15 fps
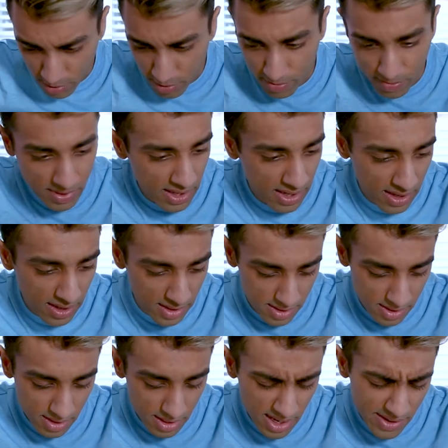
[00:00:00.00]
or the
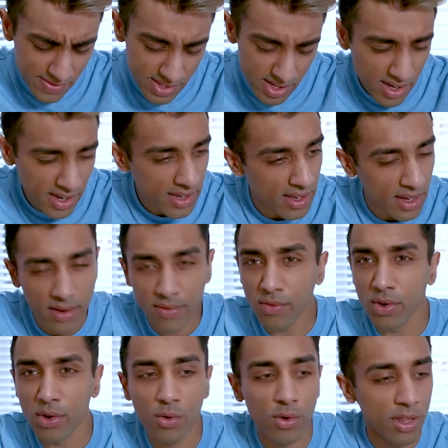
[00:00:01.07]
left side, if you
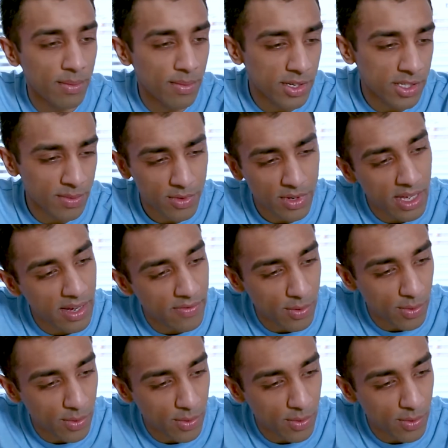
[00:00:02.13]
want to call it the bottom or left,